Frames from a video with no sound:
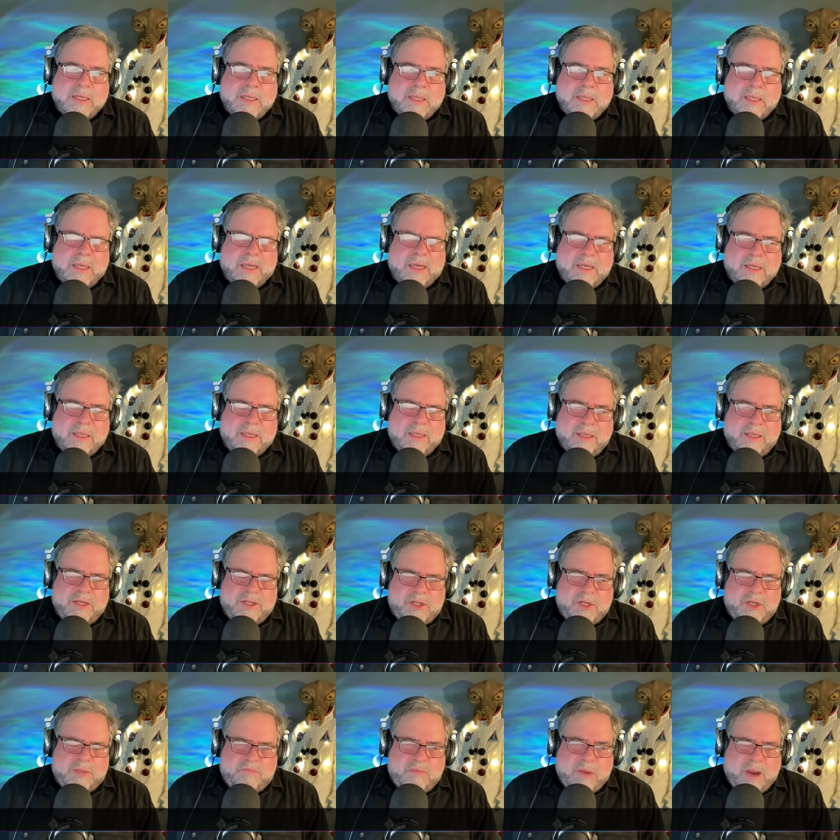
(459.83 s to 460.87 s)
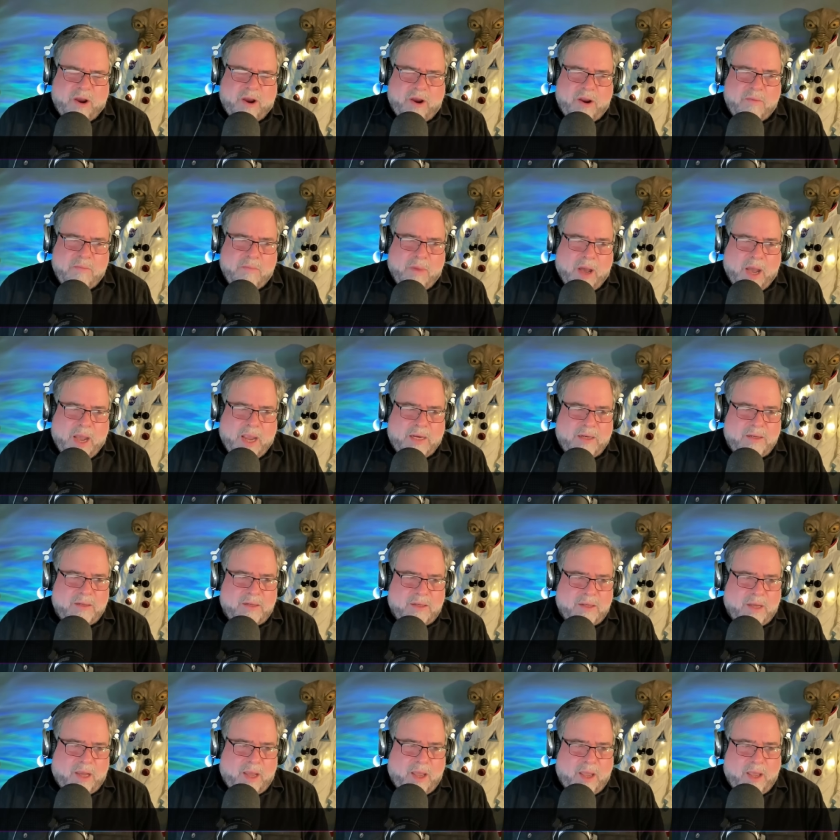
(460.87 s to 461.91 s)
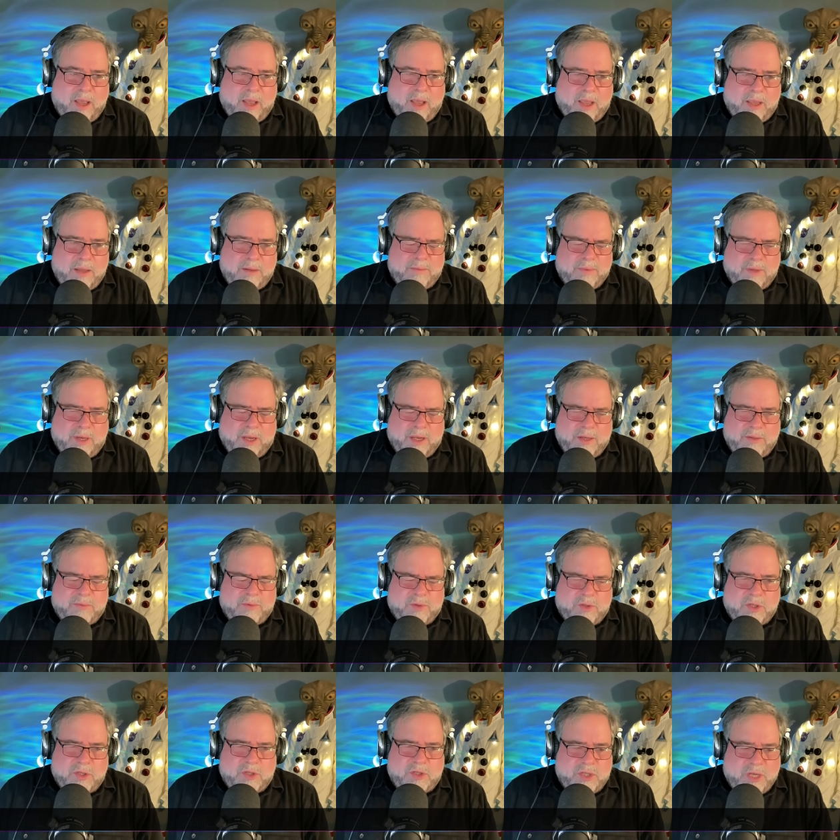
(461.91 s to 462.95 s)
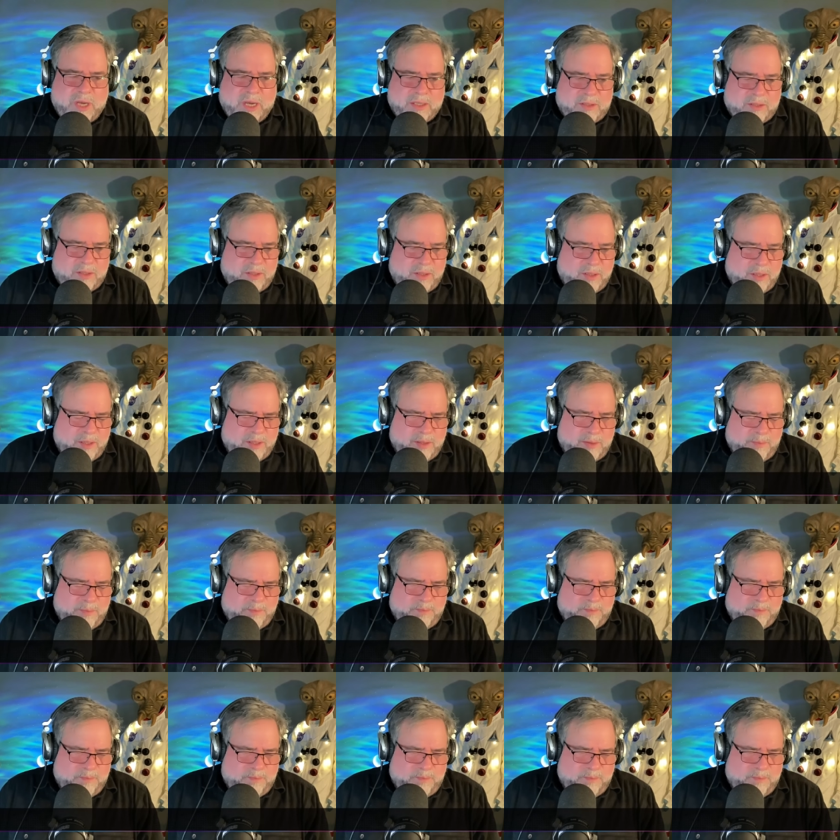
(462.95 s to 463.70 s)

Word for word: Let's just bear in mind, I suggest that,